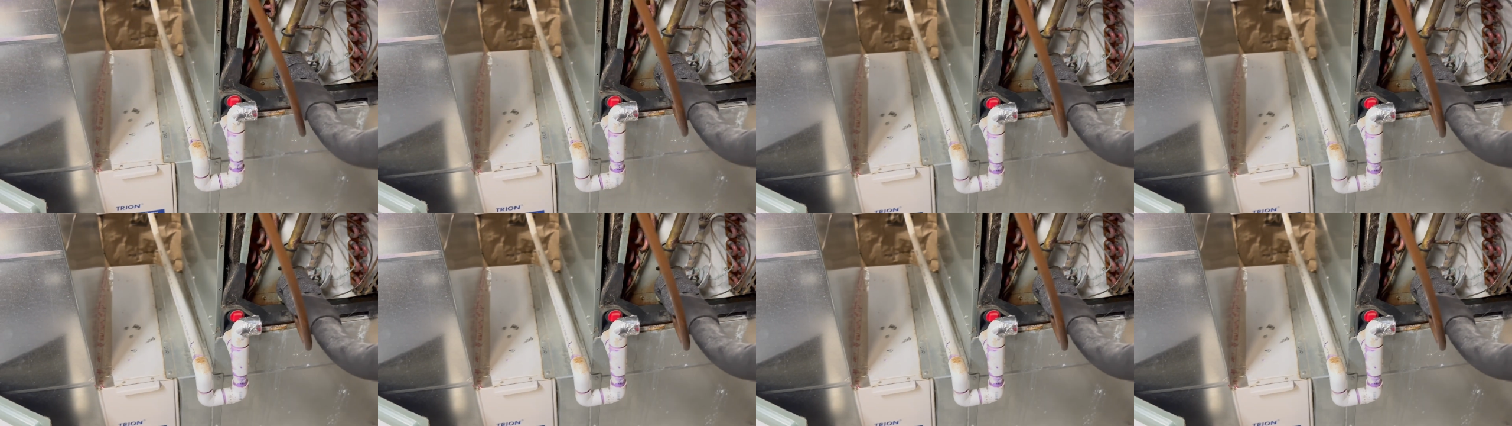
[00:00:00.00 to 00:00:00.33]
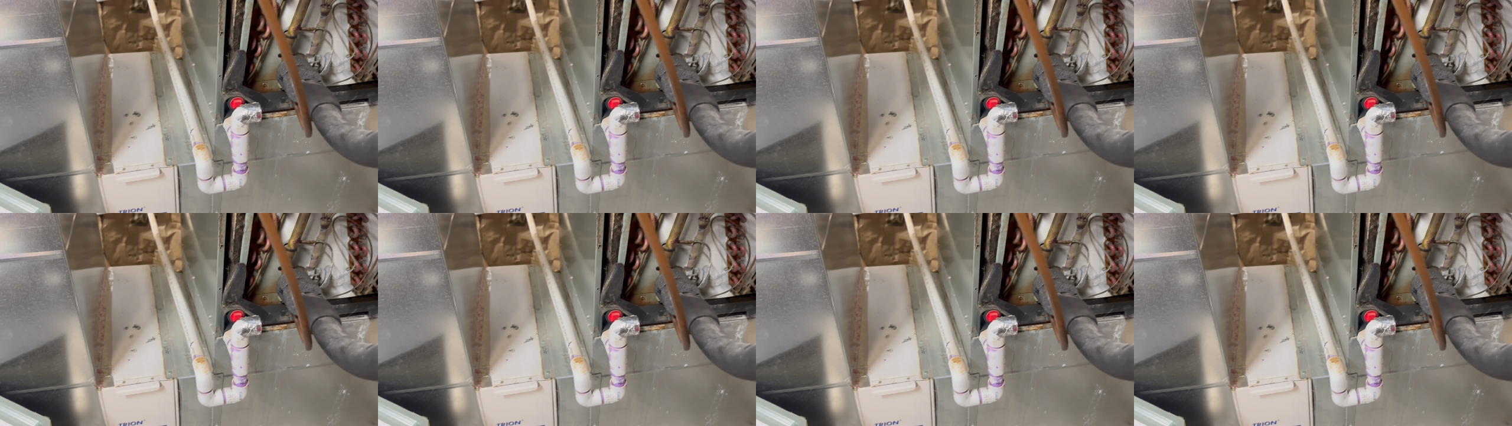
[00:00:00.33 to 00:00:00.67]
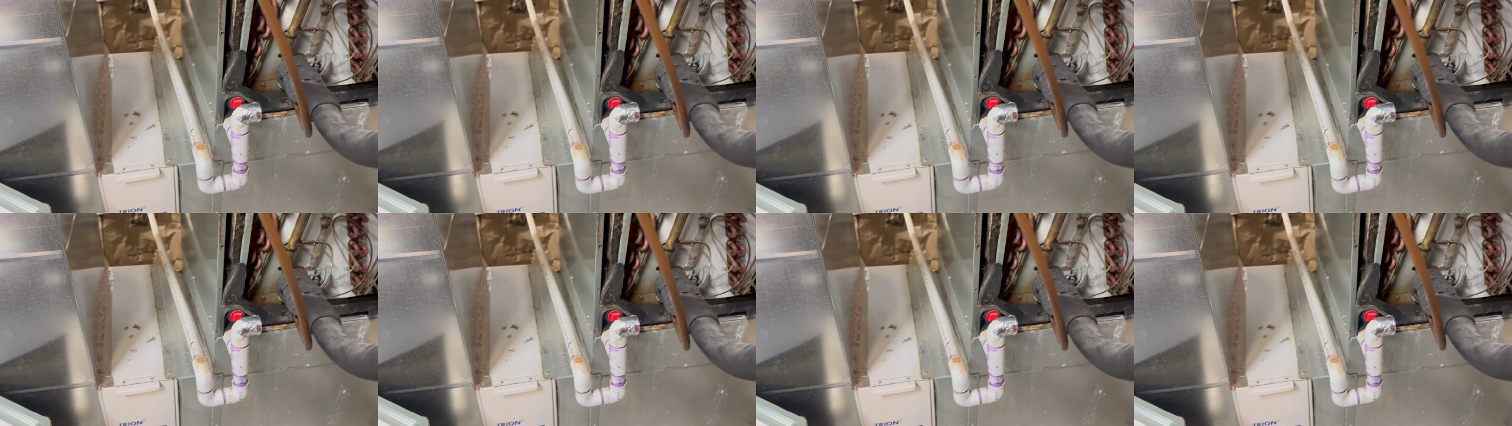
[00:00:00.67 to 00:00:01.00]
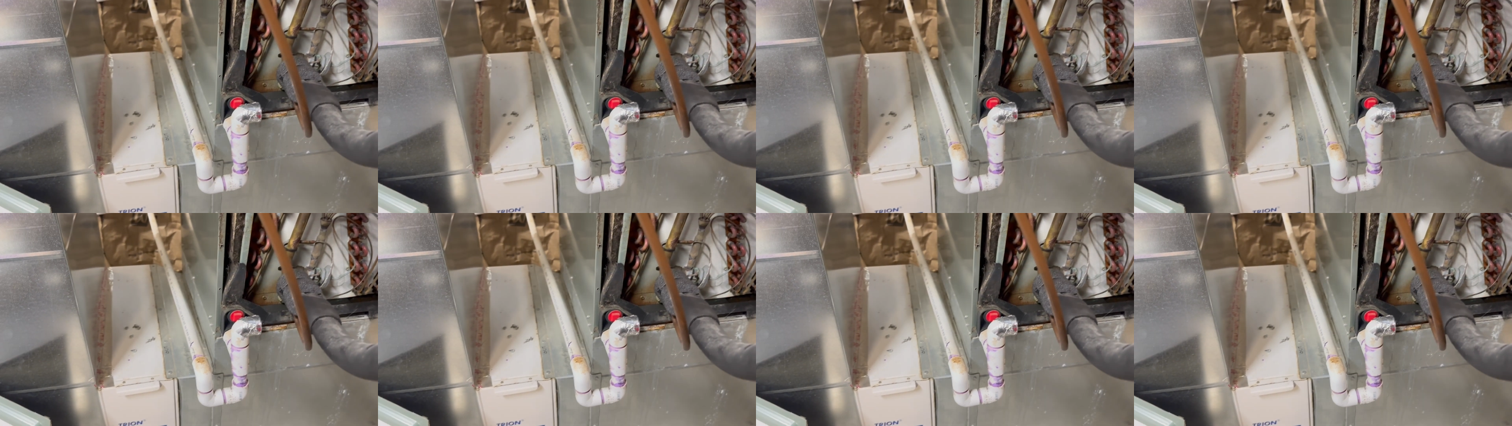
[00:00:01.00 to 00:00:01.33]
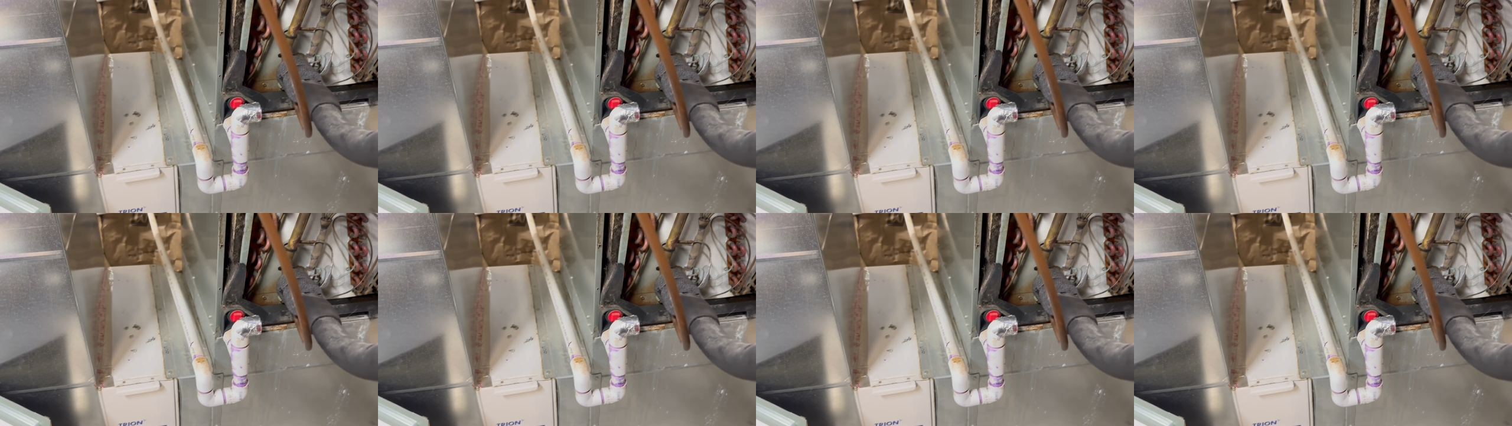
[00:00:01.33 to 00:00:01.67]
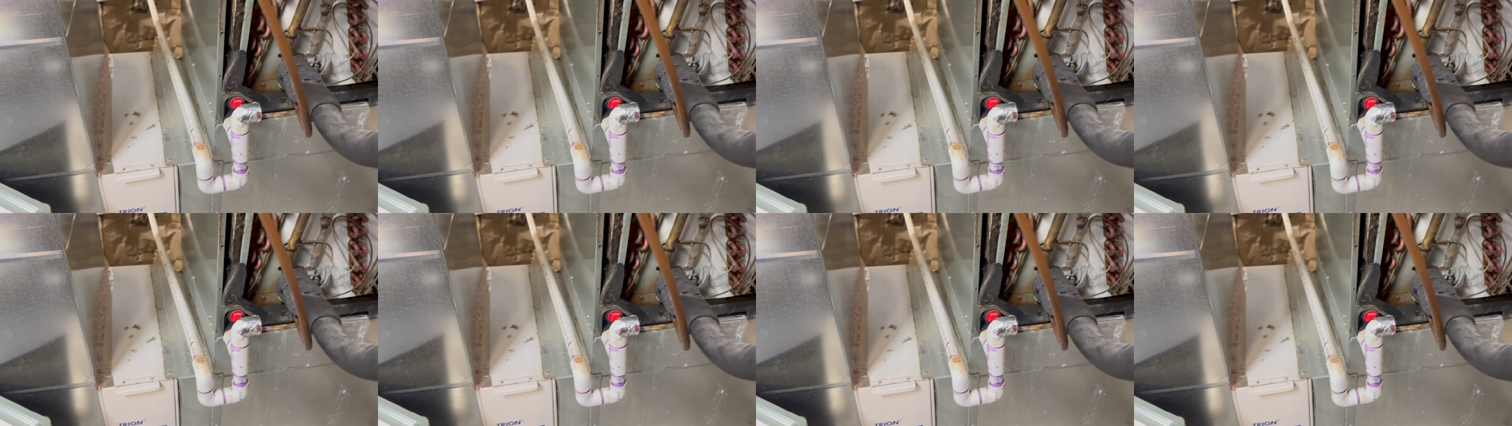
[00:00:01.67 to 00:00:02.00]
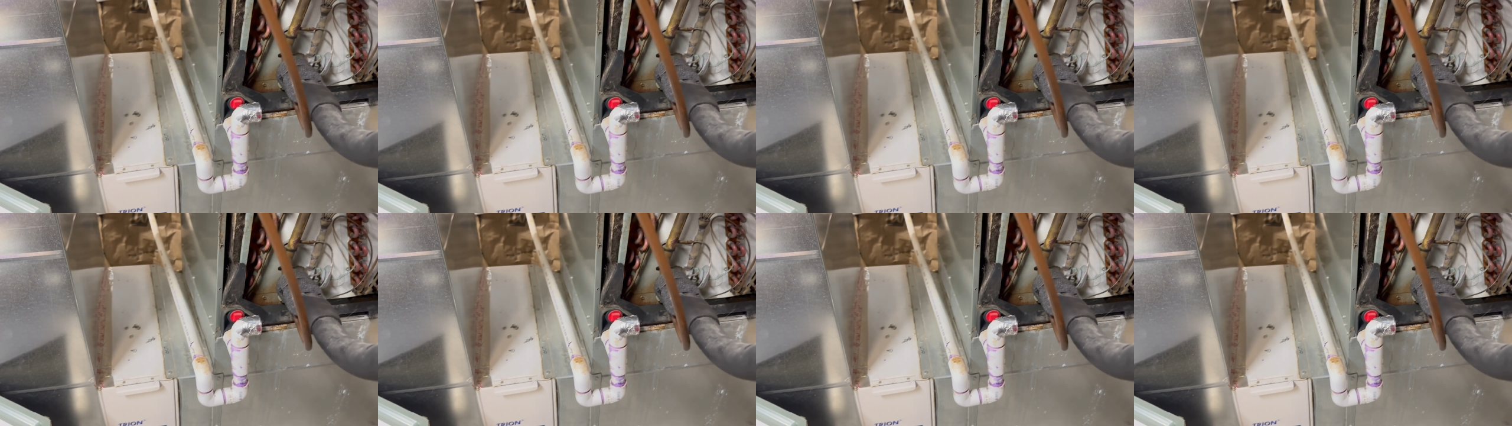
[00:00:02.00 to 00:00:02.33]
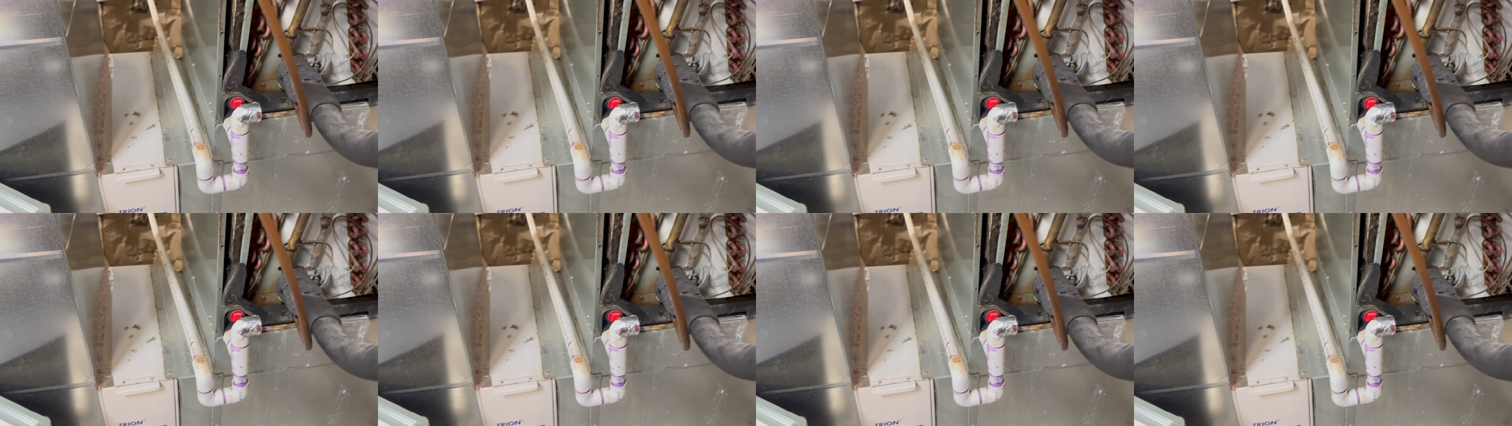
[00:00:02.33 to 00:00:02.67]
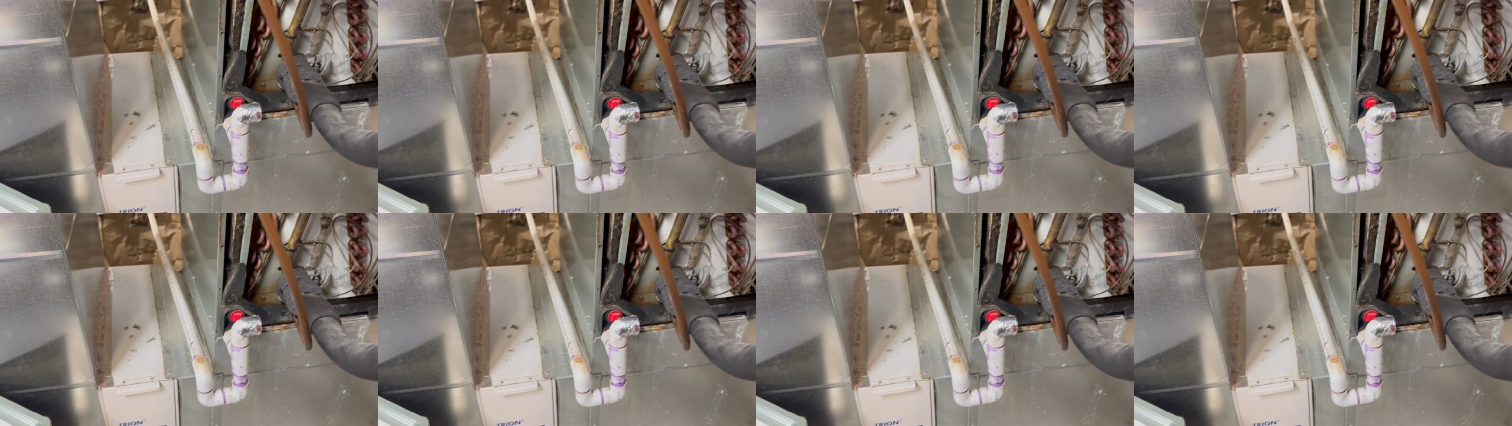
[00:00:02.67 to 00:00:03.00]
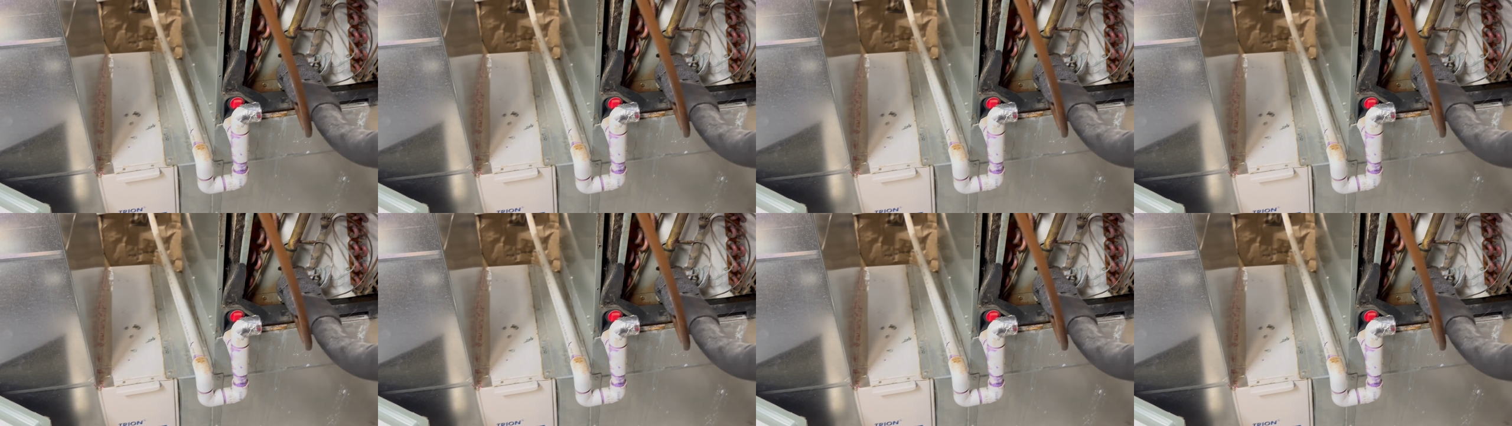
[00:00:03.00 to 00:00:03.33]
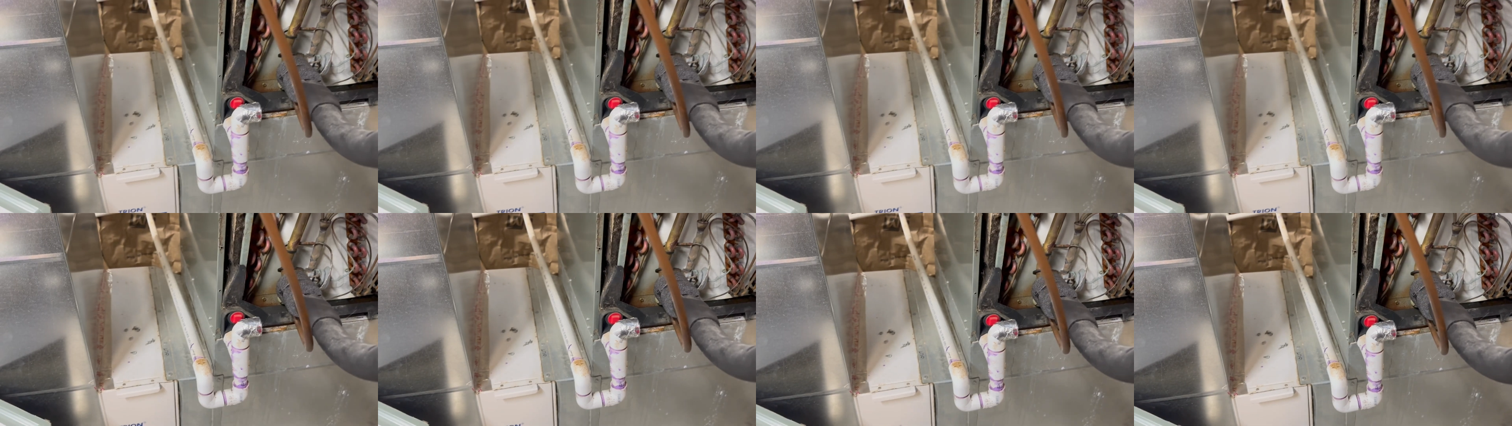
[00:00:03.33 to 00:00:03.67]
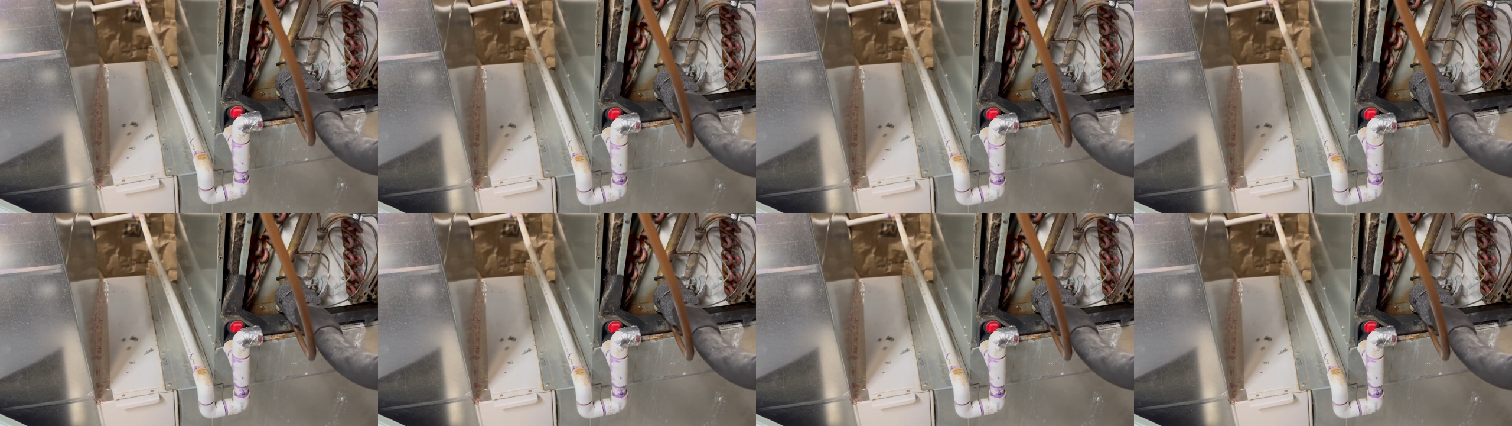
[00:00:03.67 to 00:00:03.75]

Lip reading: Nobody's mouth can be seen.